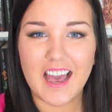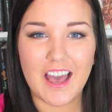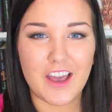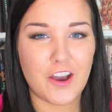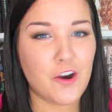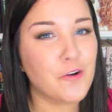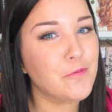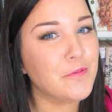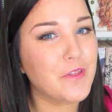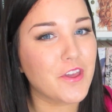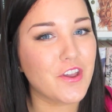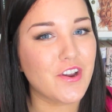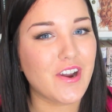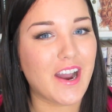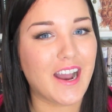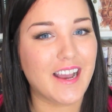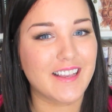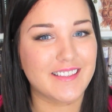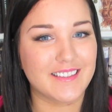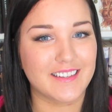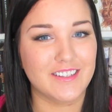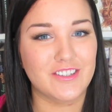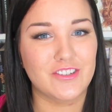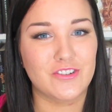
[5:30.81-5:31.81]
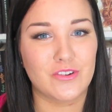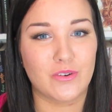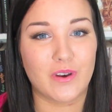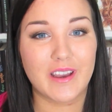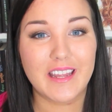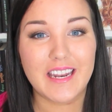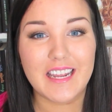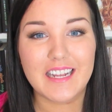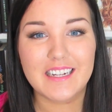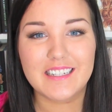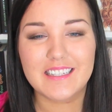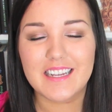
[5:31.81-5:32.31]
I hope that you guys
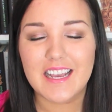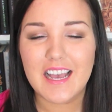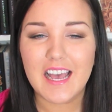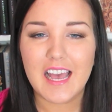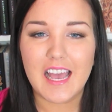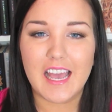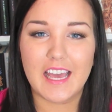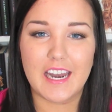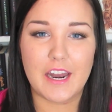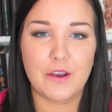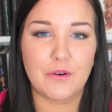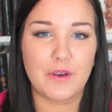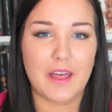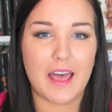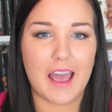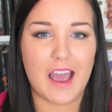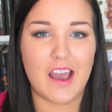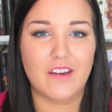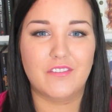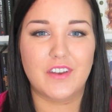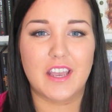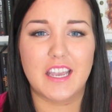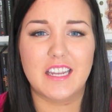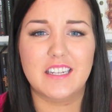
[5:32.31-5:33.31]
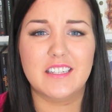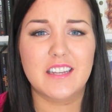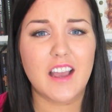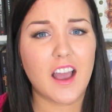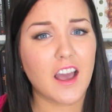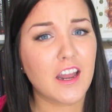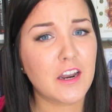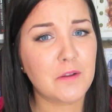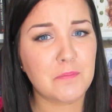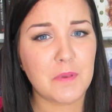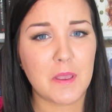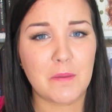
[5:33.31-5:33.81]
enjoyed it, and I will have a
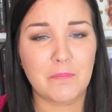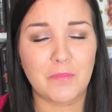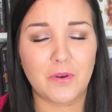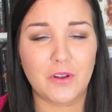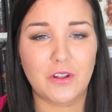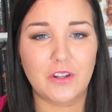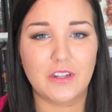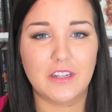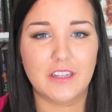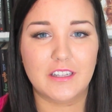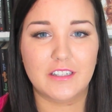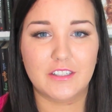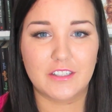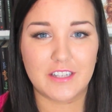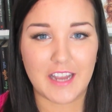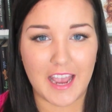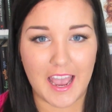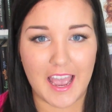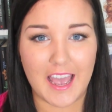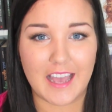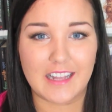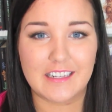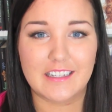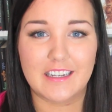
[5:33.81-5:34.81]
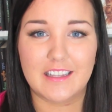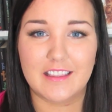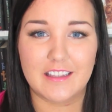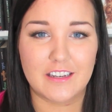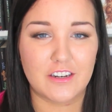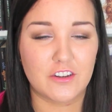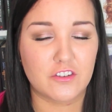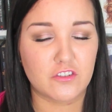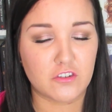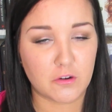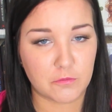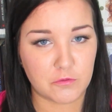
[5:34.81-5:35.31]
ton of people tagged in the
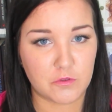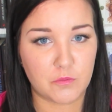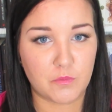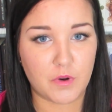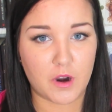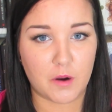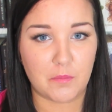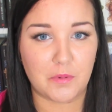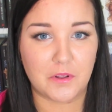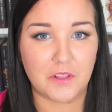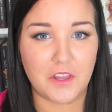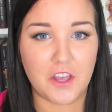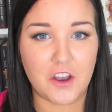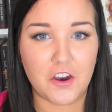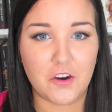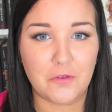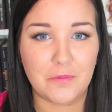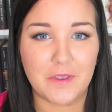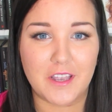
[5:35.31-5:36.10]
description bar below,